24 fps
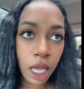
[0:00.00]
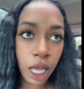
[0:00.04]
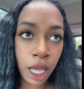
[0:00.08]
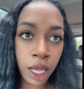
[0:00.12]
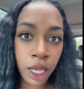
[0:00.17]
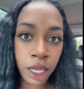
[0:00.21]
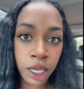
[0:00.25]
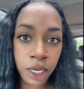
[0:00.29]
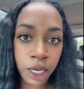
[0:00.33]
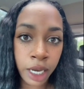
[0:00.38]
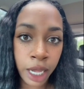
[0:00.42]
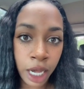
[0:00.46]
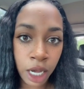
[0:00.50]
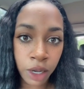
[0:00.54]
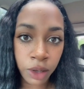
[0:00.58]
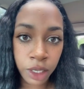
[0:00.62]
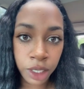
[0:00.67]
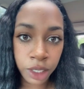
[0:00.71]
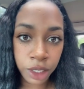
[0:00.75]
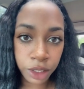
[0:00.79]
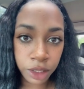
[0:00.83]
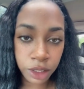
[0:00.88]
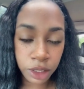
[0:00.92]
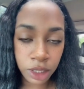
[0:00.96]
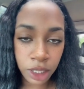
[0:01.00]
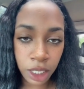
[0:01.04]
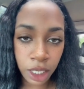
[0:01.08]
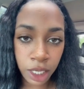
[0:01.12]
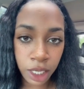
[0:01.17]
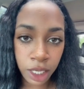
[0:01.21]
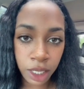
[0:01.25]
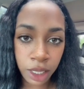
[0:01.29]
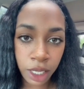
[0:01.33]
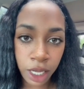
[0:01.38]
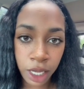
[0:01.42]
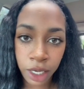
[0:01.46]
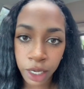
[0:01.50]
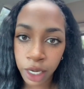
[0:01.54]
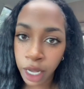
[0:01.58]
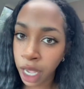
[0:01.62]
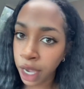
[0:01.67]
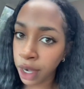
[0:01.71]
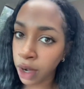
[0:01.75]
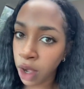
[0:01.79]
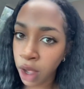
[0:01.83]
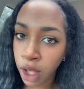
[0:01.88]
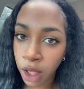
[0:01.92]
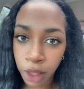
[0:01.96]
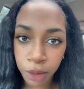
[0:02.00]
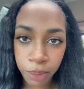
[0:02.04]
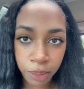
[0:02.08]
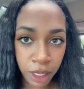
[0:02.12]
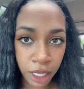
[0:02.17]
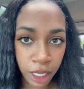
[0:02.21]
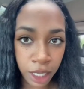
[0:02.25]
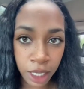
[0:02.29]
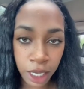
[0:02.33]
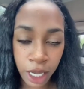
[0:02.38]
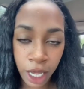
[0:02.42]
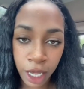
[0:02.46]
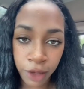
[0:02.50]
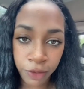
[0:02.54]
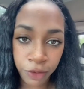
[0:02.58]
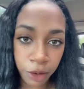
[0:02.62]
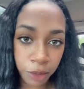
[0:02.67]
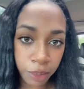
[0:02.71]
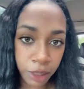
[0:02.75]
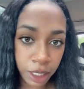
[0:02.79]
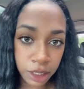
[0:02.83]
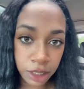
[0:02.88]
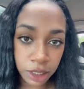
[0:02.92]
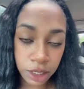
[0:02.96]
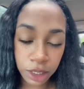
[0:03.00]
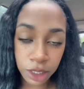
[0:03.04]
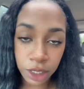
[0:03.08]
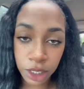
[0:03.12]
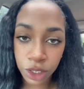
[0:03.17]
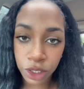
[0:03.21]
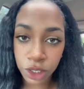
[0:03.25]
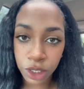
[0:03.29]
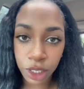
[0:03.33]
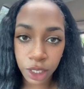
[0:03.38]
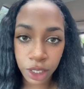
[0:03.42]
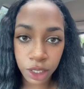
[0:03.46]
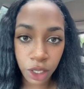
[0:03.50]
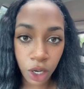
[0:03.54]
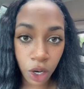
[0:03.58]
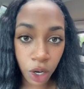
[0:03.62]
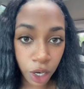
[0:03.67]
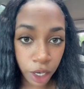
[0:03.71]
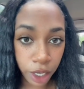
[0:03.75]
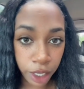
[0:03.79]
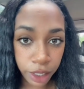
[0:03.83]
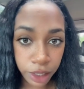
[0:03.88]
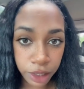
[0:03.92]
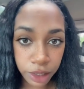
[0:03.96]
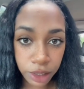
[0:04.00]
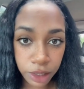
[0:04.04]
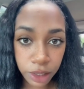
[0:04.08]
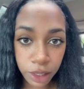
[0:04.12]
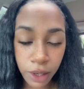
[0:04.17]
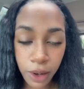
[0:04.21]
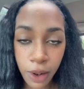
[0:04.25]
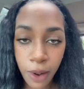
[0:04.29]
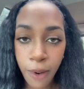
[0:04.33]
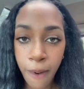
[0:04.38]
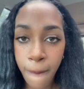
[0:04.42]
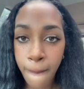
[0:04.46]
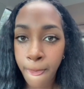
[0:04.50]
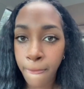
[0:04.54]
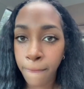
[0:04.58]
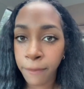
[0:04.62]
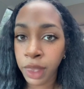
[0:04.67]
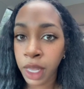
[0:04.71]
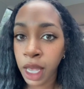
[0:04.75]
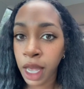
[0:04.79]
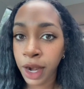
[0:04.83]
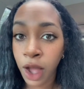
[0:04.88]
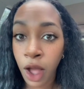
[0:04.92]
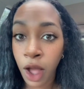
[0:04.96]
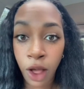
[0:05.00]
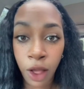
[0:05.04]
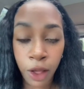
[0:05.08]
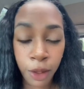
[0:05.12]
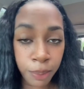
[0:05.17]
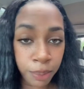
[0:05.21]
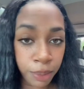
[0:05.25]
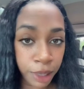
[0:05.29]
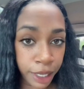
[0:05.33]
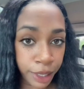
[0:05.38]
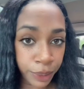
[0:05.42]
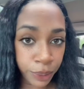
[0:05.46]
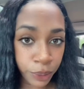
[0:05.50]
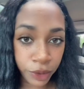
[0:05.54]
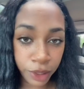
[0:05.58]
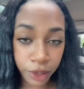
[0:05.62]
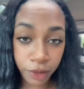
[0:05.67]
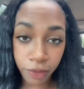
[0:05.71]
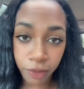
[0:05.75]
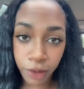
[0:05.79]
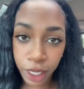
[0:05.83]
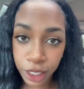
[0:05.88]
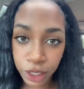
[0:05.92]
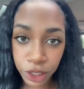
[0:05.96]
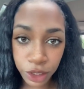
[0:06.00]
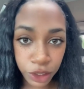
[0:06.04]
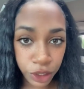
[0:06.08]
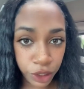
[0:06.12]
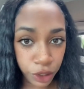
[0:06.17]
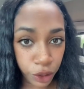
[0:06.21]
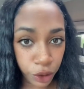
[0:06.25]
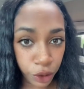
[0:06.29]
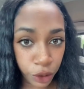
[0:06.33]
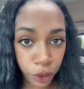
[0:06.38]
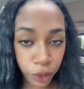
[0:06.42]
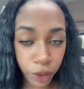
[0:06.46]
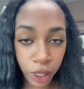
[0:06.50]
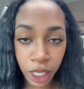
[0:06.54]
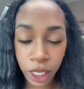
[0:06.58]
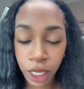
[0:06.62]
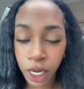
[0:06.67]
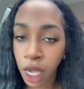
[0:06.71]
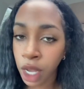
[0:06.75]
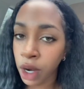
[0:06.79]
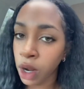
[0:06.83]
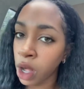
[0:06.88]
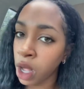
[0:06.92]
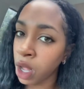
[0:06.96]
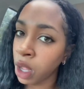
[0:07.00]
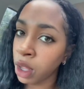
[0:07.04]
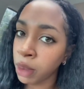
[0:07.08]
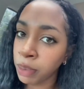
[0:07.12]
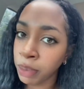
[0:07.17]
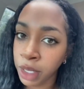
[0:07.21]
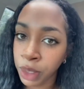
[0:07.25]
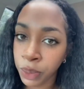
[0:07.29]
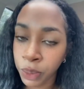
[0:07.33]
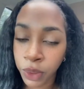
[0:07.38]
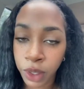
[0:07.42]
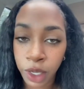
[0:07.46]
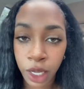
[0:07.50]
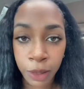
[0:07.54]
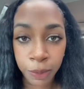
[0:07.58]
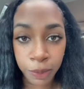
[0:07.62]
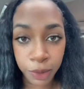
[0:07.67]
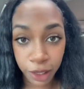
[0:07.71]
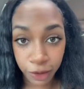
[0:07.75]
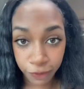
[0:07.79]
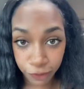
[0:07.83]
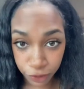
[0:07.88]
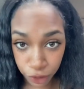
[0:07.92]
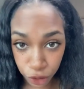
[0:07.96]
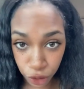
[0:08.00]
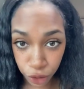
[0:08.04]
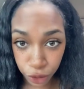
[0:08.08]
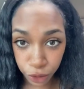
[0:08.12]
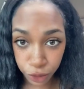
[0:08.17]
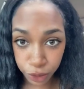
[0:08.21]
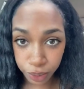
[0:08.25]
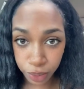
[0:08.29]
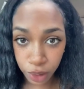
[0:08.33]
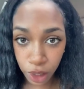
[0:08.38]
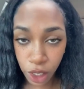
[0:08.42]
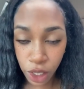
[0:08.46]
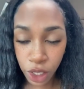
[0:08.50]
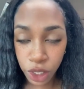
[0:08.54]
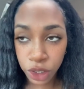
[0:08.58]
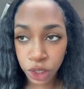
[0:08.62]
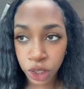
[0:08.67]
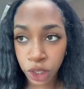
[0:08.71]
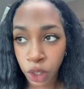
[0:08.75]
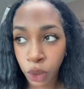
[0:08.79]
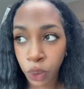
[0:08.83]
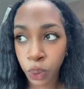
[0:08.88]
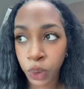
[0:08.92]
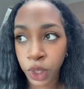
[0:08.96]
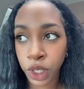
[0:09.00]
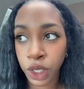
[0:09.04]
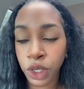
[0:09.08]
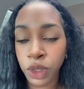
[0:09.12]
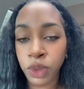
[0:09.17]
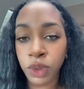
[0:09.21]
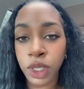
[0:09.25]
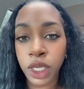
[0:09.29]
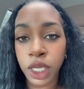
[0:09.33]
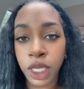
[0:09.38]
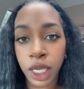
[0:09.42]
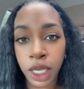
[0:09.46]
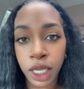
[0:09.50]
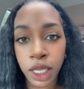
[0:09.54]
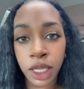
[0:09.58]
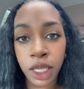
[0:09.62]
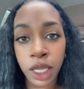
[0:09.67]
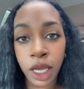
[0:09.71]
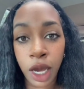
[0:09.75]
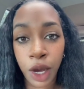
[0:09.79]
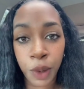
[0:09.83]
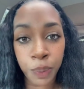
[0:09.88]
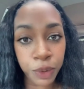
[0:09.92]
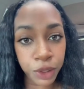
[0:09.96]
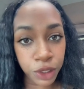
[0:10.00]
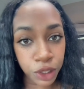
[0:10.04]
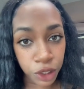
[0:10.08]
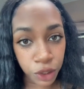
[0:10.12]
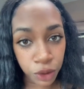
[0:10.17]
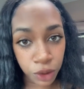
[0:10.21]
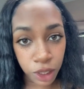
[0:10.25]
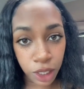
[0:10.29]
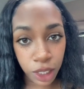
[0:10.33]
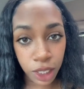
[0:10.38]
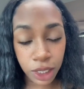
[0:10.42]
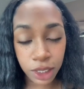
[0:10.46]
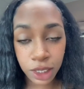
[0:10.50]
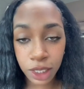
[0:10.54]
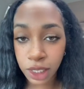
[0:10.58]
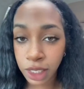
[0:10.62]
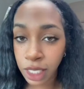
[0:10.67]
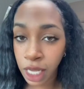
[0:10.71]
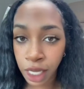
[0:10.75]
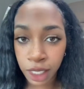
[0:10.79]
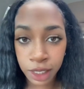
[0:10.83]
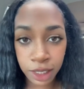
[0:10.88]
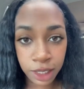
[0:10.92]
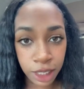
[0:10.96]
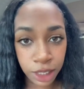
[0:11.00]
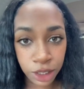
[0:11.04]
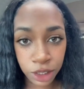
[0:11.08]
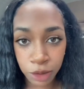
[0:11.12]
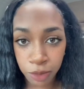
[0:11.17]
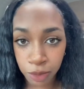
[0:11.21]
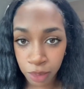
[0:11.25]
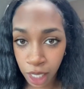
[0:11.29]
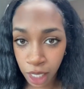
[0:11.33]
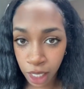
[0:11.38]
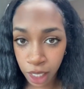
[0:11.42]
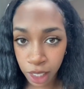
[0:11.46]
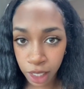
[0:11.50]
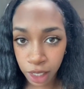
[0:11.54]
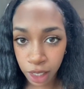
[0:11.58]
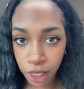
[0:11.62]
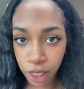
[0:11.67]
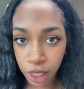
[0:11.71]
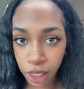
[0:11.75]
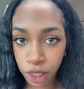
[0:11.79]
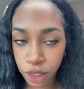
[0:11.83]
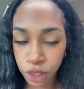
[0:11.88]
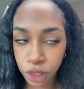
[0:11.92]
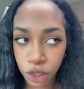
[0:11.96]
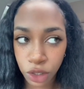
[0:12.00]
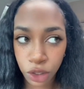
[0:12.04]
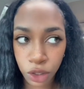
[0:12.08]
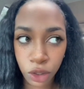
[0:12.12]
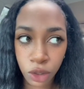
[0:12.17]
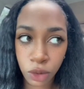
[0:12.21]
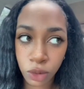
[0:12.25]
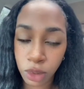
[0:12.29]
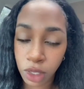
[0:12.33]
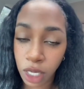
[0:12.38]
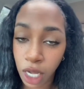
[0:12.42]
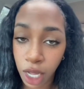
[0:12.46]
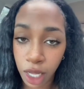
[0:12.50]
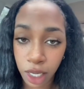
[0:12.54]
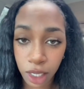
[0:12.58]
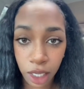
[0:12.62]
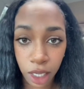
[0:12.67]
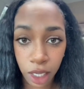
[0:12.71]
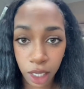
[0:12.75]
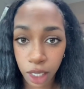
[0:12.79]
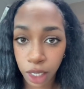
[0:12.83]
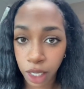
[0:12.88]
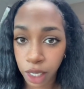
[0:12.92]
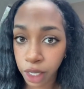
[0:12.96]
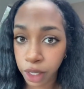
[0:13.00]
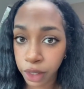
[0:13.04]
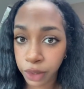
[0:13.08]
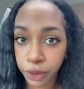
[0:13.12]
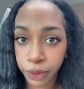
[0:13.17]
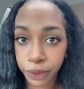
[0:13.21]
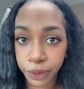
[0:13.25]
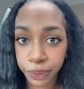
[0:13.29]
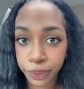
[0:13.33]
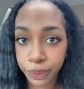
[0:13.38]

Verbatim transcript: I now understand that not all men have your best intention at heart. Not all men will invest in you, and not all men will uplift you. So, when you get the opportunity to date such a man, do not let it go.